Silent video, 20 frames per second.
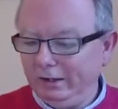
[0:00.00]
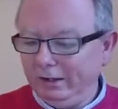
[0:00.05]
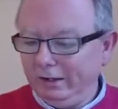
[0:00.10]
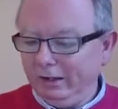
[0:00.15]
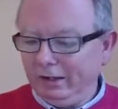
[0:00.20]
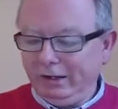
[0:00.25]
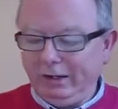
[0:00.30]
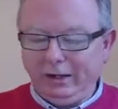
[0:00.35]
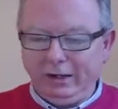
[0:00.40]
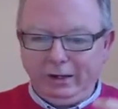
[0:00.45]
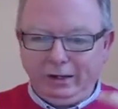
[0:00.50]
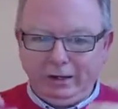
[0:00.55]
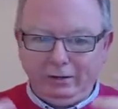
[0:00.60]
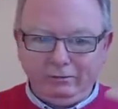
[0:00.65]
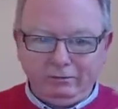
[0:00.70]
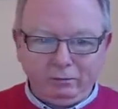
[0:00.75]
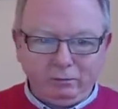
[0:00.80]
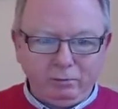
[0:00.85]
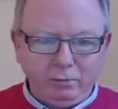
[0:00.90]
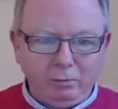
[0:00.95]
and
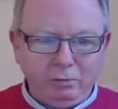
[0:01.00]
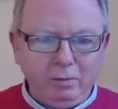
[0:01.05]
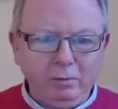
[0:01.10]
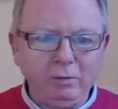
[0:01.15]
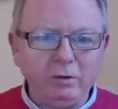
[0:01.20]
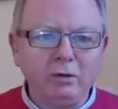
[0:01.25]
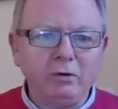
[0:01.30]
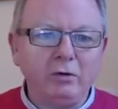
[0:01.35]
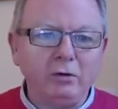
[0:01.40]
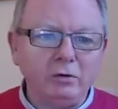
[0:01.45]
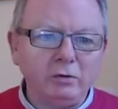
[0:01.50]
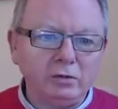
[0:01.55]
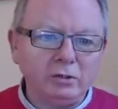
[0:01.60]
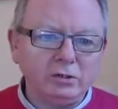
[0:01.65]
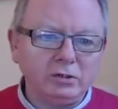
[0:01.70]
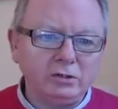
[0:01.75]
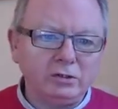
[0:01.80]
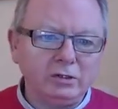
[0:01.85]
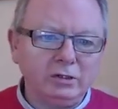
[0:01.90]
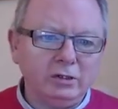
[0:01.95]
from the people around
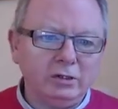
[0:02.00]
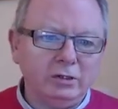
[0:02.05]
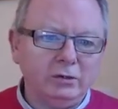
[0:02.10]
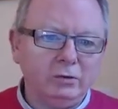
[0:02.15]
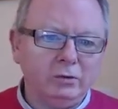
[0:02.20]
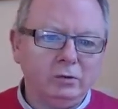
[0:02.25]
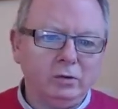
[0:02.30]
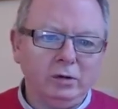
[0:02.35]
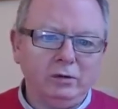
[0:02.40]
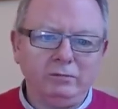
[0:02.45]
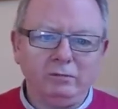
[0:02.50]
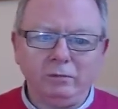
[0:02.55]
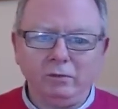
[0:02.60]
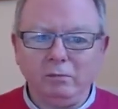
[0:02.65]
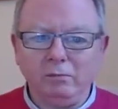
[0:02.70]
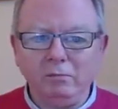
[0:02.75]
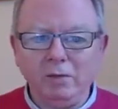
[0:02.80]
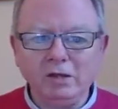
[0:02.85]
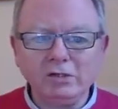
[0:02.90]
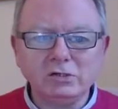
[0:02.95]
us, and from the
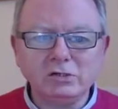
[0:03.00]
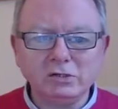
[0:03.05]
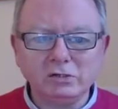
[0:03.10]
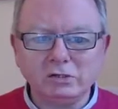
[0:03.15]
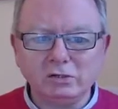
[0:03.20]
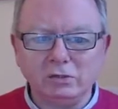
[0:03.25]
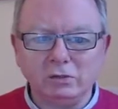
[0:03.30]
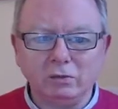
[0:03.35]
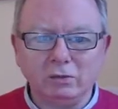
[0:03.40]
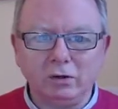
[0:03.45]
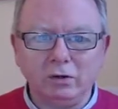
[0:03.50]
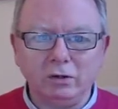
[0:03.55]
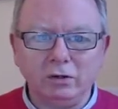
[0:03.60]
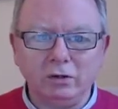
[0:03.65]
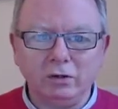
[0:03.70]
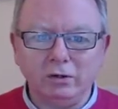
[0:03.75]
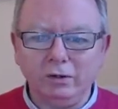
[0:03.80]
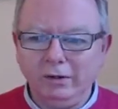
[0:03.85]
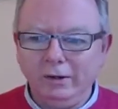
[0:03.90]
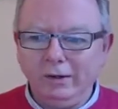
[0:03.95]
messages in the world
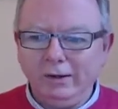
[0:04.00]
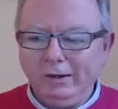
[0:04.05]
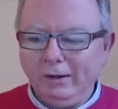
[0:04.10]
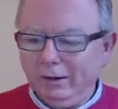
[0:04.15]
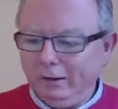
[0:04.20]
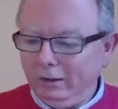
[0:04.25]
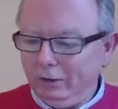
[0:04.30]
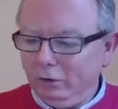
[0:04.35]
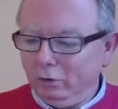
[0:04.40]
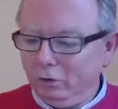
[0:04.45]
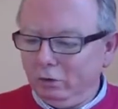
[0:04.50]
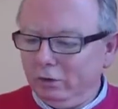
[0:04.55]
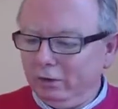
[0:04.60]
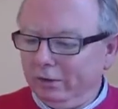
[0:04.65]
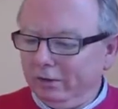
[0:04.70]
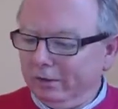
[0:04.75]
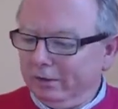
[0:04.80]
that, that